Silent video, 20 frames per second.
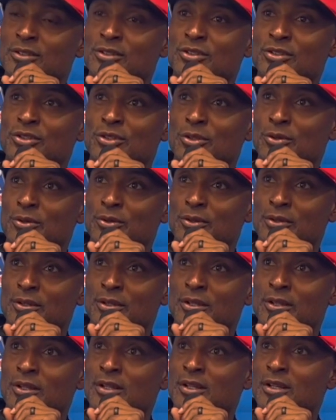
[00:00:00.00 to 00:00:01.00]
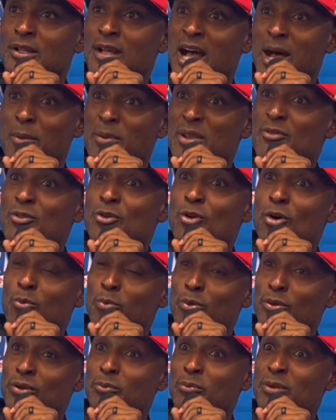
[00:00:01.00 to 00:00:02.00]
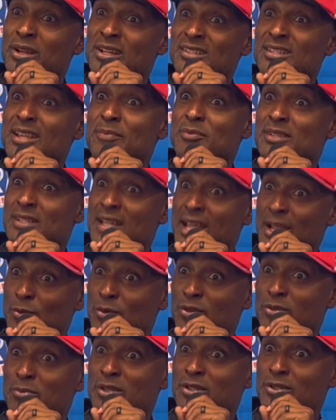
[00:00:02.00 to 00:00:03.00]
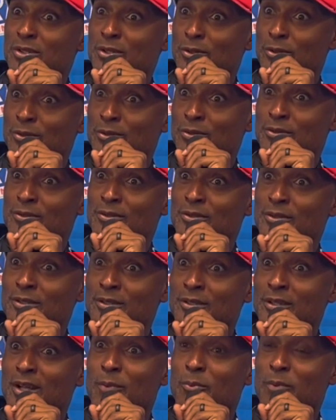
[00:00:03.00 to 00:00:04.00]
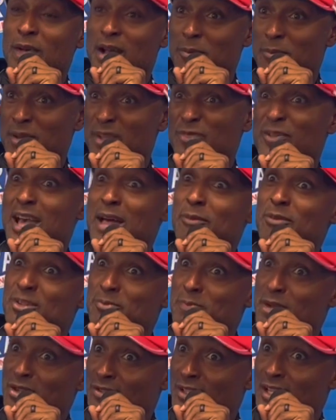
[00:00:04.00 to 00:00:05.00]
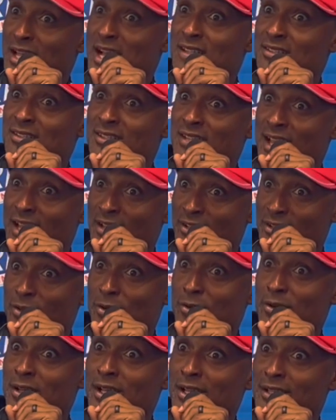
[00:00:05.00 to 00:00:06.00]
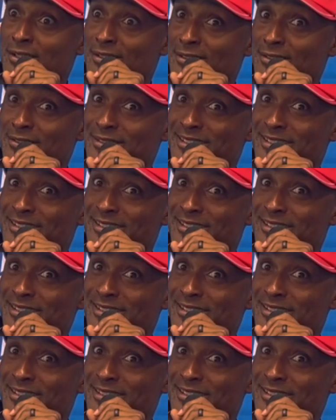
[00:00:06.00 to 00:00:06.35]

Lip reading: Shoot, I'm even going to bring the septic tank with me too. My family specializes in that, you know that?